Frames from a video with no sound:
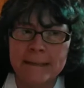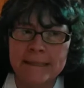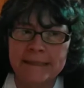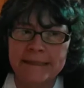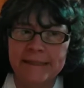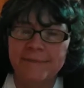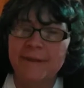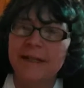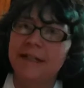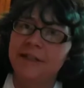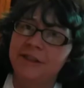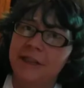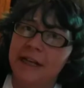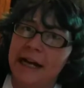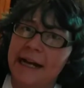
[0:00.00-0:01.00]
let's see, what
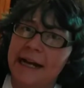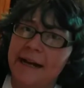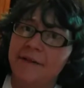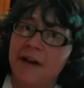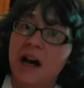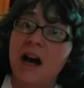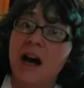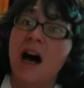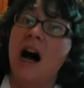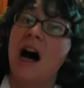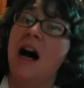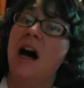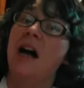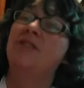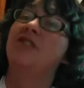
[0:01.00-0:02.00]
else did I
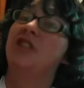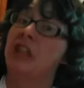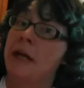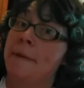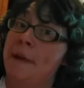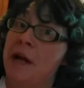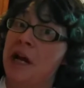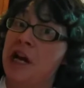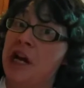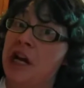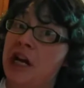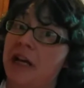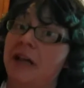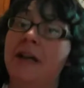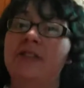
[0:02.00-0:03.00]
have?
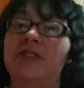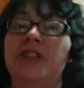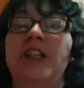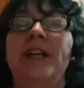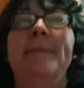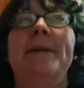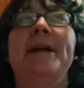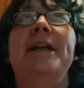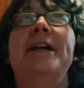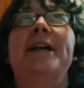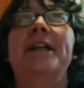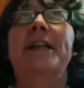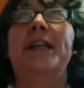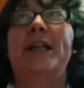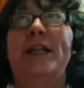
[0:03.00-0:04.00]
Sleeping
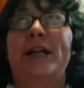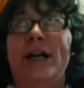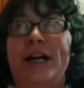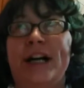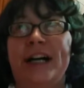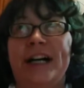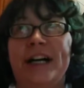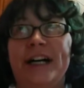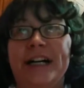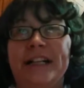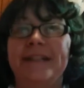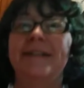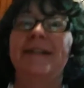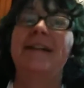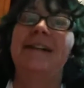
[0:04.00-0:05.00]
a
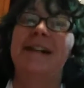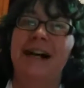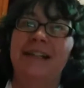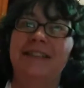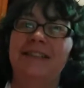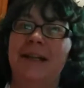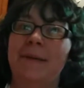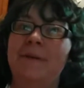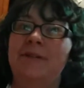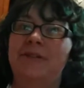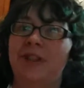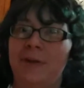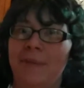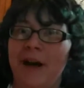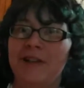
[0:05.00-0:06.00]
lot. I slept
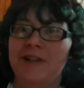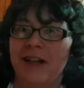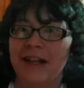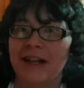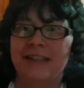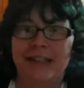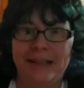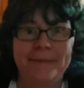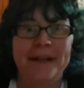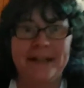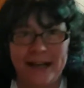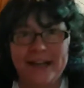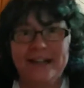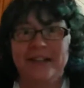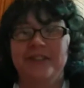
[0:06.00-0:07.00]
so much. Like I said in my
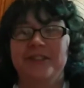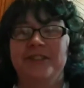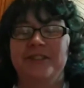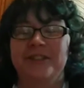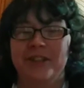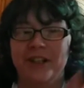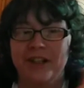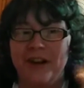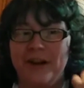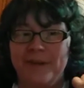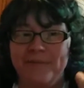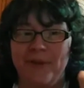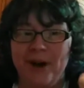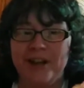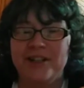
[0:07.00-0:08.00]
diagnosis story, go ahead
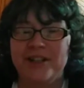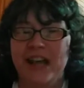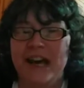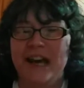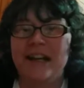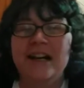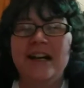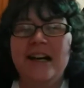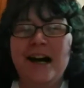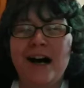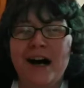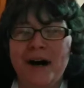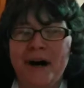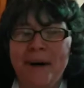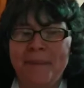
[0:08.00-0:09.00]
and watch that.
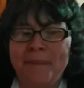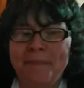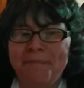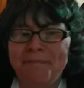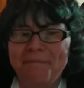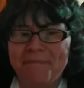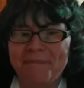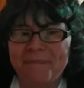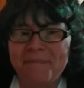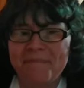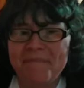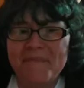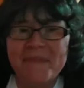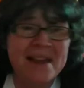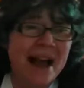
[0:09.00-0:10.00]

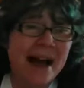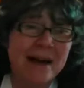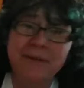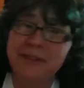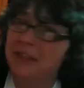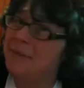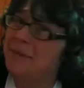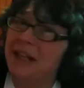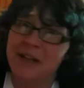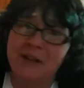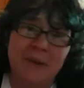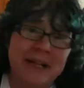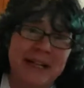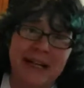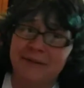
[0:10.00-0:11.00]
I was sleeping like
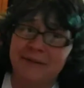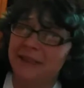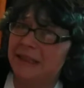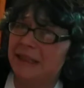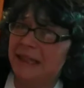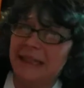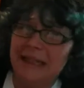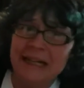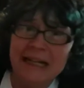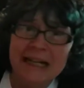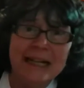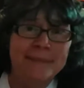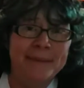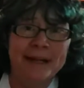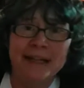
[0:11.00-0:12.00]
20 hours a day.
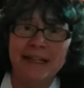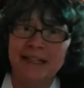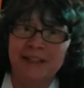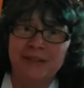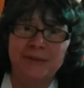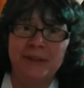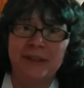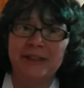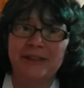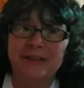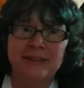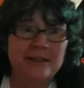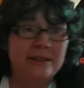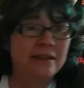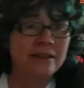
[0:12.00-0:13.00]
My kids would
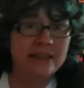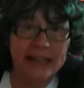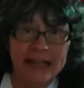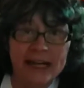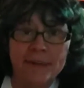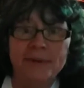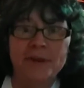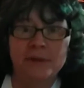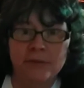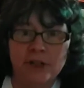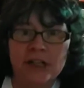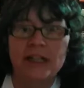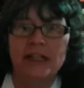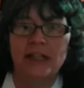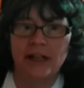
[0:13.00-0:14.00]
get up in the
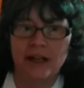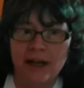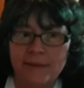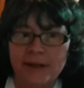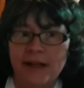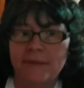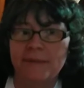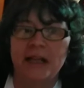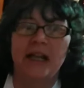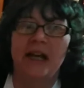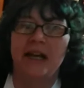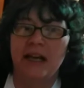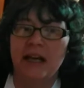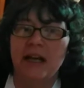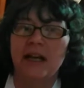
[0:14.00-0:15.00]
morning and come in and be
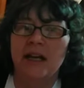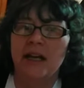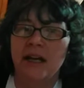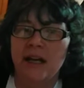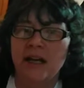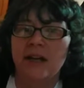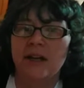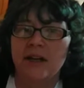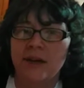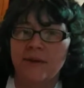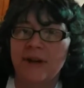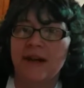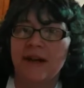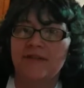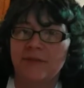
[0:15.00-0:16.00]
like, hey, can
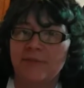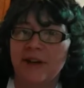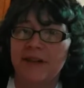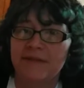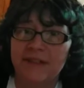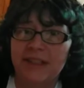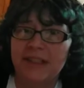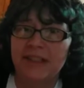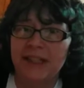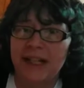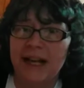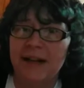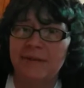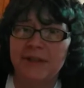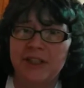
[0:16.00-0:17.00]
we have some breakfast? And
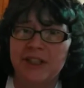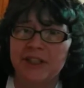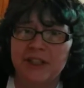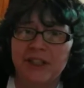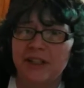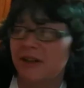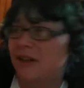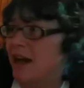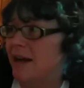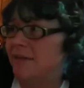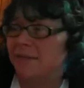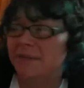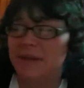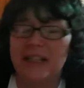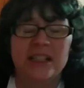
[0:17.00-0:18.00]
I would
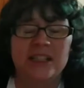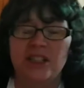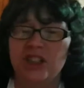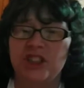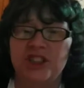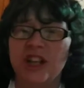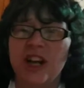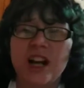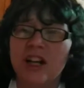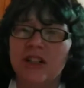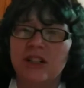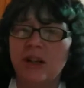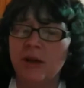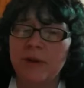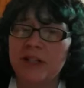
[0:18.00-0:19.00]
be like, just
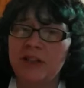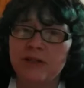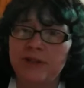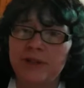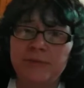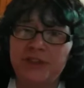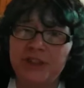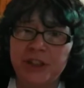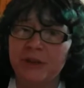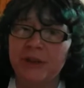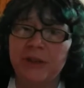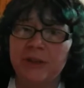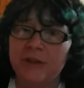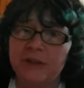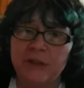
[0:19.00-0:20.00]
go eat you some
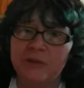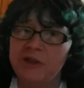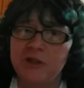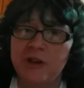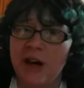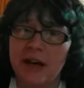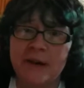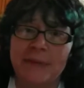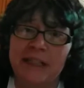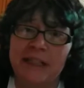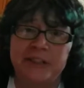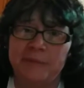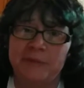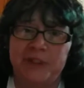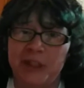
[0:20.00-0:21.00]
cereal. Don't you know how to make
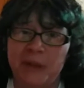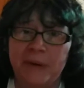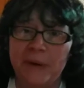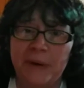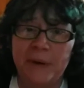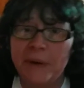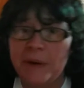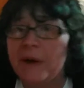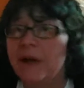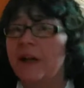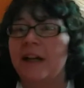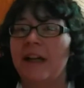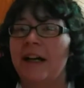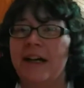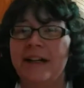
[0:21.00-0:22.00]
some cereal?
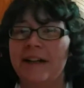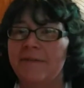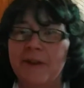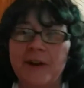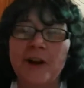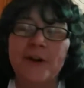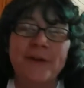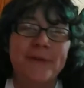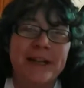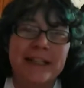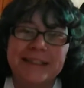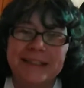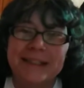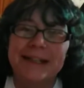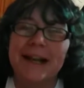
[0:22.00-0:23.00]
Like, for no
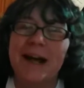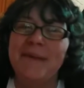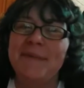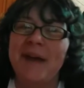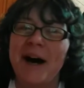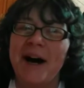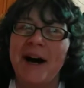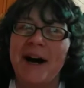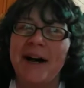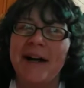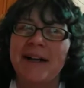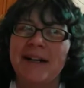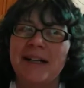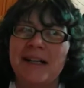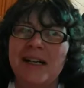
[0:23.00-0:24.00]
reason. And I'm
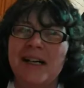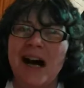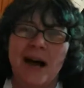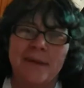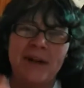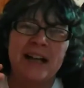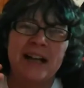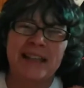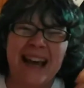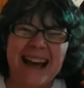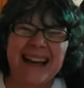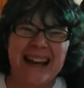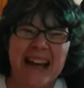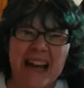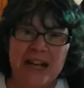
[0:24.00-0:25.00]
not
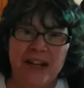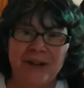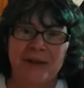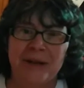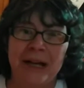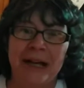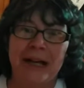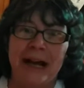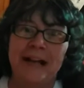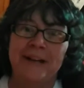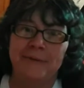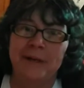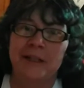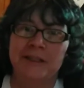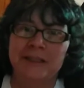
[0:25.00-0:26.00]
that angry kind
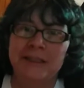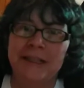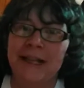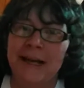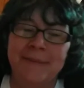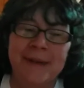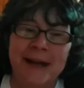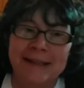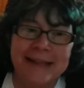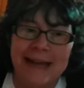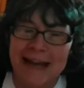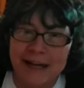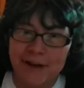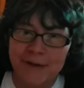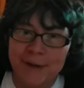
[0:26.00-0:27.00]
of person. I'm not the
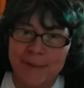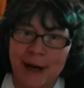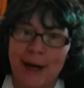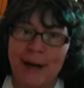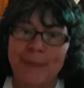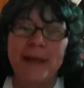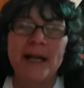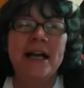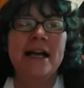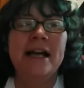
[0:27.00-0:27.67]
angry mom.